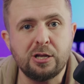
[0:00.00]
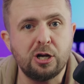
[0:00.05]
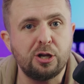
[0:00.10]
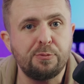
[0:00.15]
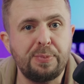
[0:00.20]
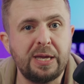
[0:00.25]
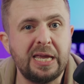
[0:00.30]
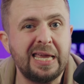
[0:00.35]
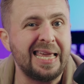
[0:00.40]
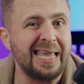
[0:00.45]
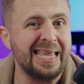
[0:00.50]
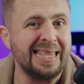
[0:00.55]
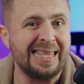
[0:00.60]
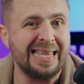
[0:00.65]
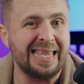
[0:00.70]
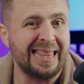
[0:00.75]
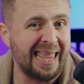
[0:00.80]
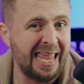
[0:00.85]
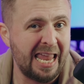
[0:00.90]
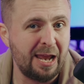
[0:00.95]
not be in
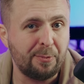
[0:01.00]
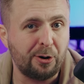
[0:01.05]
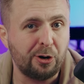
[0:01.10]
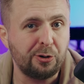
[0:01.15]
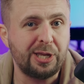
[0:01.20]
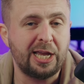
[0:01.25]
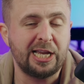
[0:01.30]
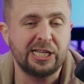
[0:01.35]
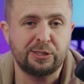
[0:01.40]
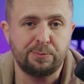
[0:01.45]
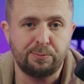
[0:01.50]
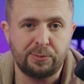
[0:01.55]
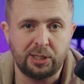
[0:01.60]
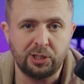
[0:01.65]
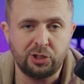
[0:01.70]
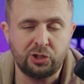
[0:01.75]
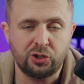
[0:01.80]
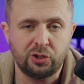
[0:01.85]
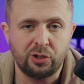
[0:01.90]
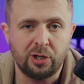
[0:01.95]
the neighborhood as
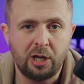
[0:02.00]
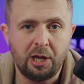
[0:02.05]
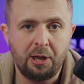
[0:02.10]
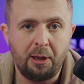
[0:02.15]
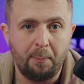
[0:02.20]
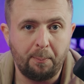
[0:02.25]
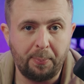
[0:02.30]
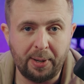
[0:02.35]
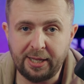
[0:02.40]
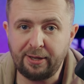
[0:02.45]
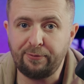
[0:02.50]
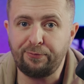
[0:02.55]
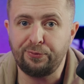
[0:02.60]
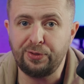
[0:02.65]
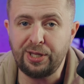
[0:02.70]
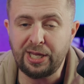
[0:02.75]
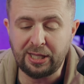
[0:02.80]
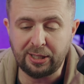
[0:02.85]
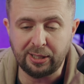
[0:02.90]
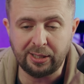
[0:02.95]
much, but if
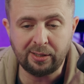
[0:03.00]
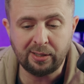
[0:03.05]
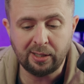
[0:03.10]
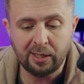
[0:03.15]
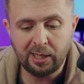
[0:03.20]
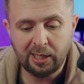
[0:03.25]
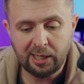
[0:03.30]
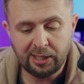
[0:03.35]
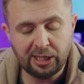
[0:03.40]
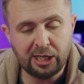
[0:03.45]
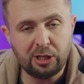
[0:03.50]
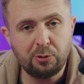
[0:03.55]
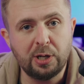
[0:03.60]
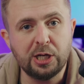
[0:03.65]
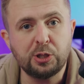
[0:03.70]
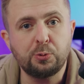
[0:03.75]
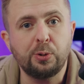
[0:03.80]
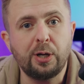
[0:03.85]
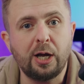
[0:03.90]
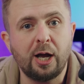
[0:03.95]
needed, the
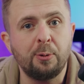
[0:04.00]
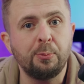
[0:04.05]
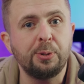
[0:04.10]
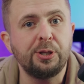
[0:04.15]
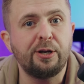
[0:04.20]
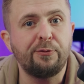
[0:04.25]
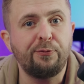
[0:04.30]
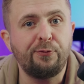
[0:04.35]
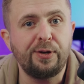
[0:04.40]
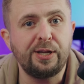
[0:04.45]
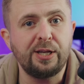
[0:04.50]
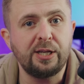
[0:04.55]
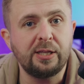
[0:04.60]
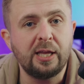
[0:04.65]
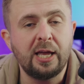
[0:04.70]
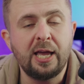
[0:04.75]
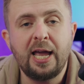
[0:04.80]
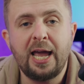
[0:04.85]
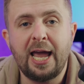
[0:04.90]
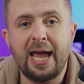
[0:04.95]
US will come with their
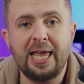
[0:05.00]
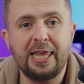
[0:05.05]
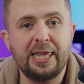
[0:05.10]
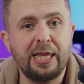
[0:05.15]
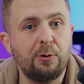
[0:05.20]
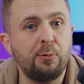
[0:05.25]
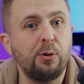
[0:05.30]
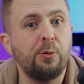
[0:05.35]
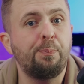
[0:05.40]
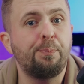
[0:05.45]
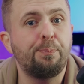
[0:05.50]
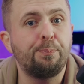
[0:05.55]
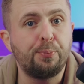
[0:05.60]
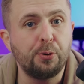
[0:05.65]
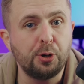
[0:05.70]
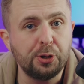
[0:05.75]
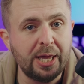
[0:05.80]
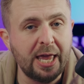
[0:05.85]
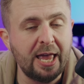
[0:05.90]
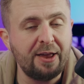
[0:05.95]
fleet and they will
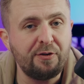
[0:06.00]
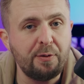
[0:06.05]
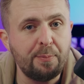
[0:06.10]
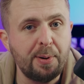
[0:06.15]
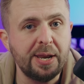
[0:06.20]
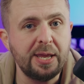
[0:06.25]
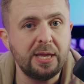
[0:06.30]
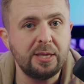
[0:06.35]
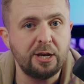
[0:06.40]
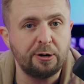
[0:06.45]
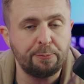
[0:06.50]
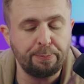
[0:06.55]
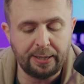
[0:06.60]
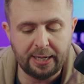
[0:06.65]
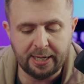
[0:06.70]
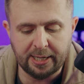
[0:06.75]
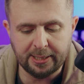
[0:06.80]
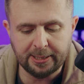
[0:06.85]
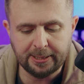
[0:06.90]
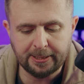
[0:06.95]
put everybody in their
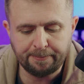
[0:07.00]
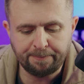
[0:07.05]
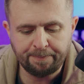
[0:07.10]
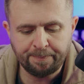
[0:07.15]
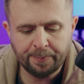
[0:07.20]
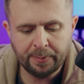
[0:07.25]
place.